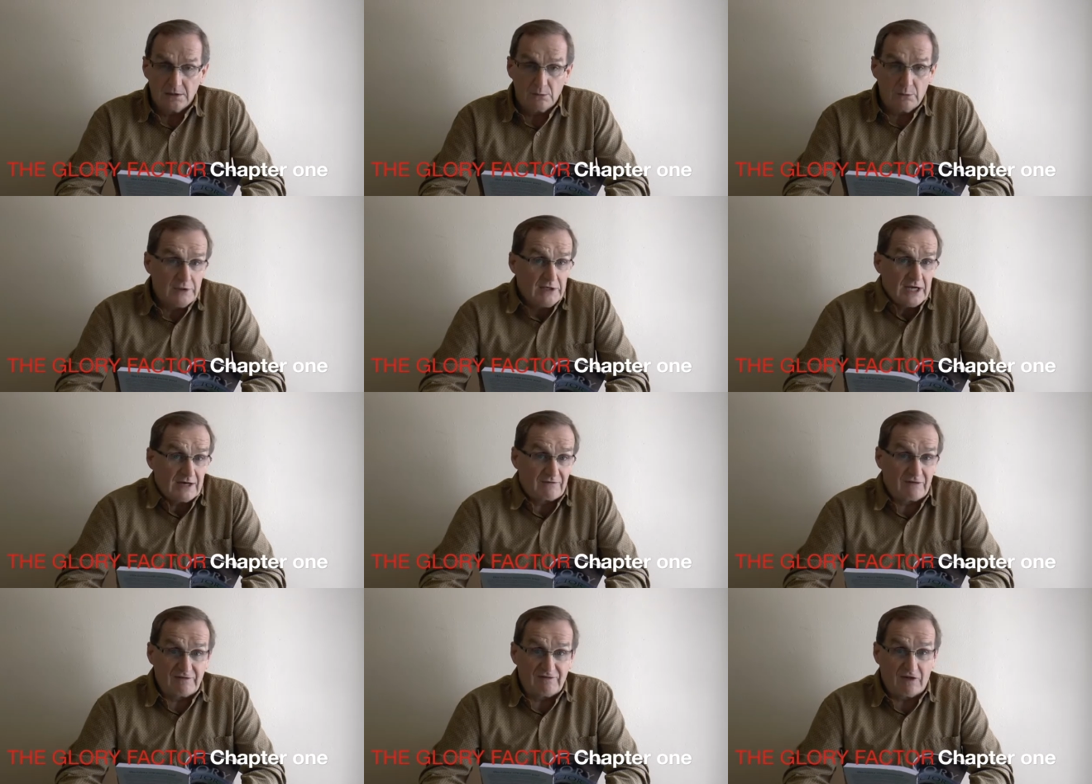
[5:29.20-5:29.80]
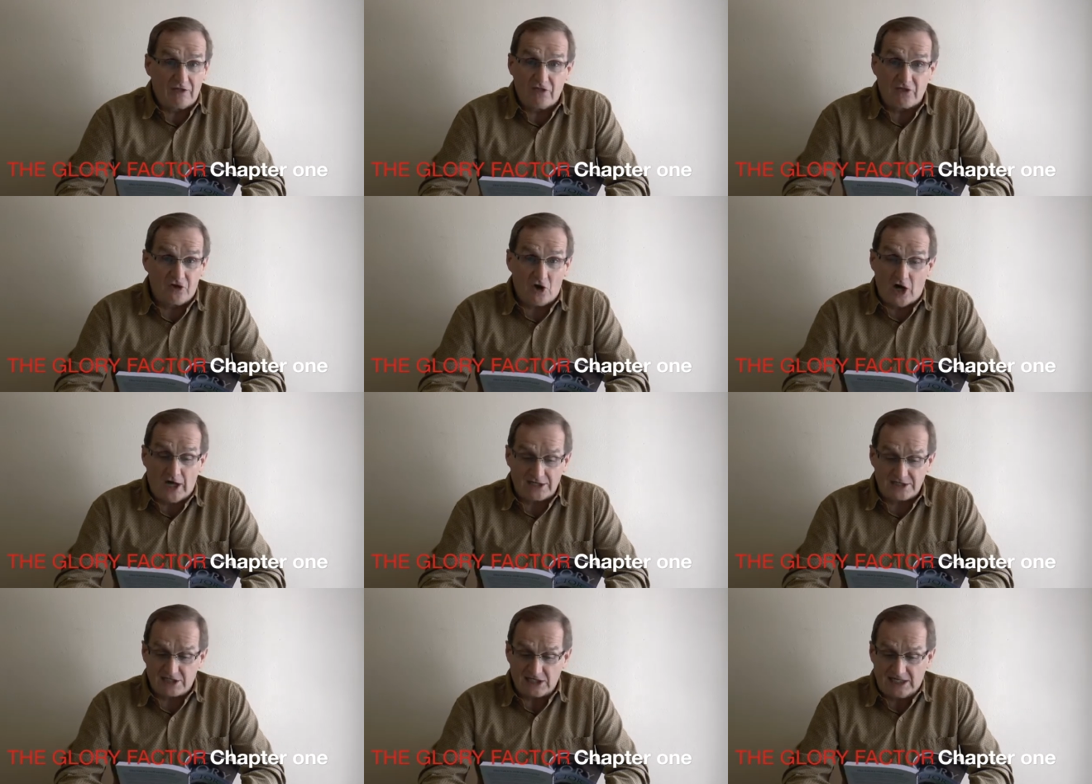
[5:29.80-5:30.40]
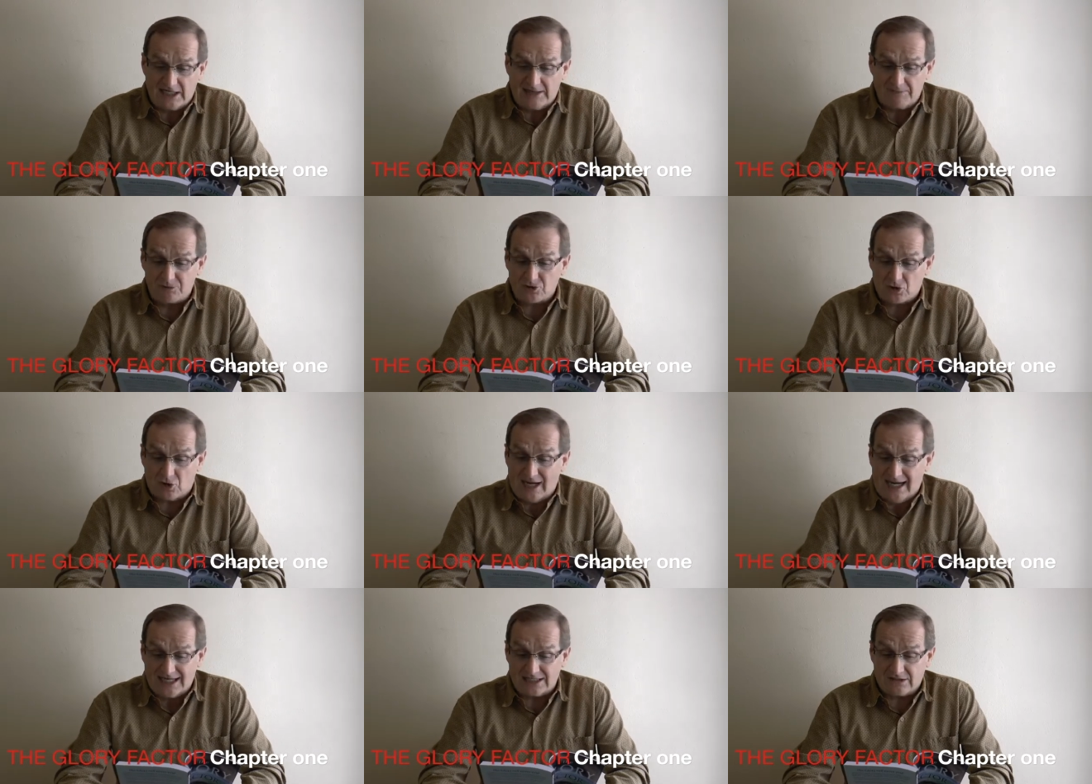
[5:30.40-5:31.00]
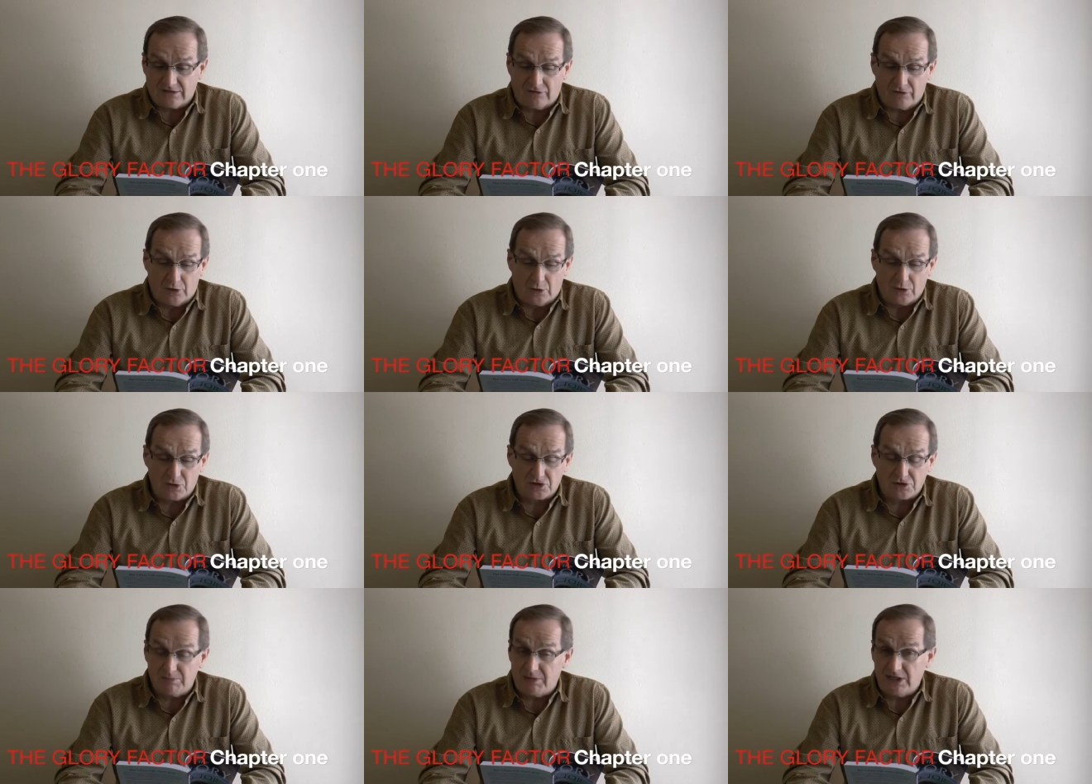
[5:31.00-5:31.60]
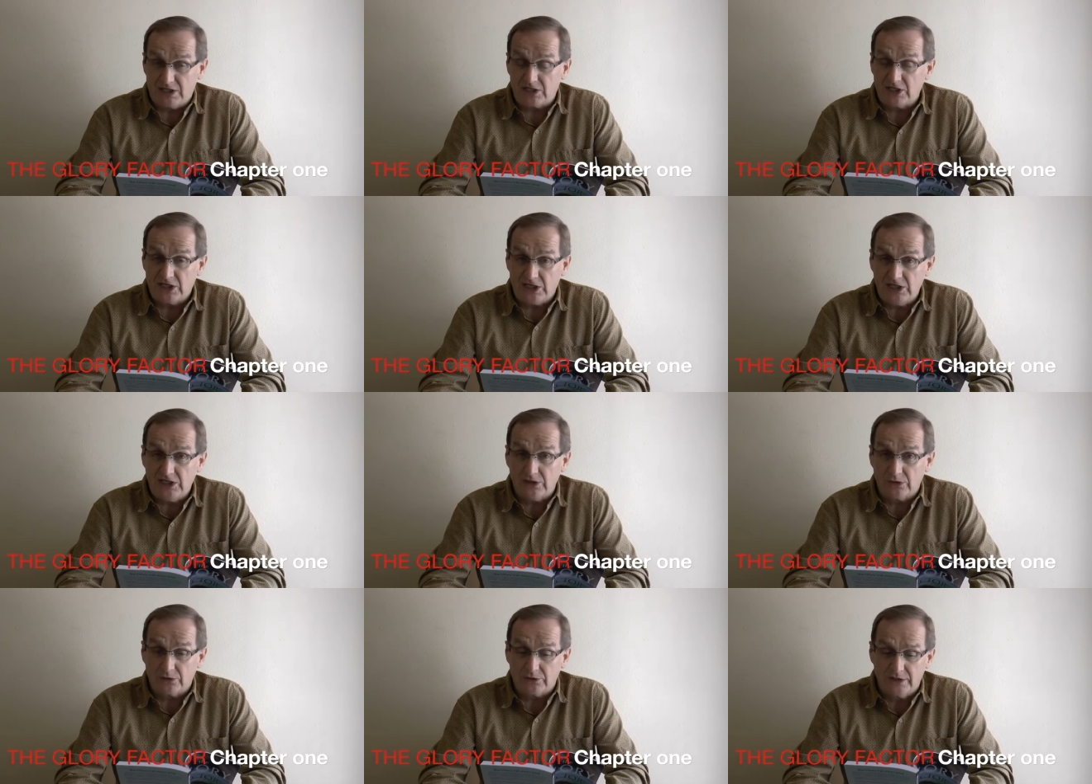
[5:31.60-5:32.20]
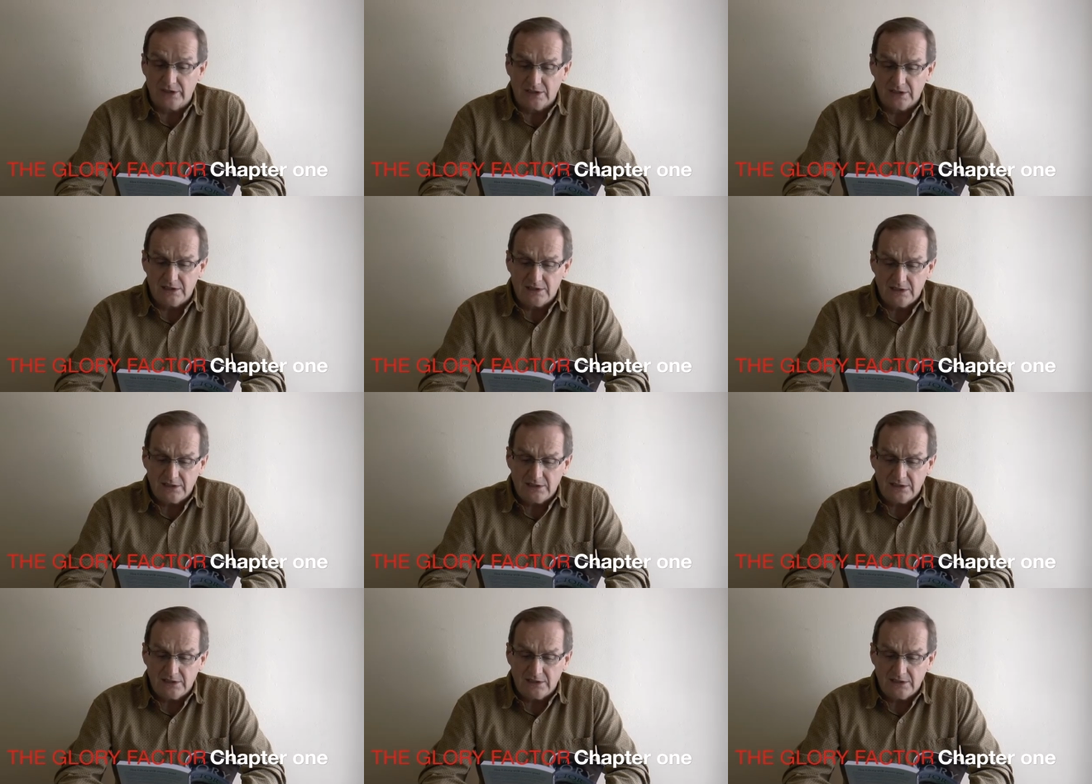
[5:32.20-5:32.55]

We never even thought to keep track of those being healed.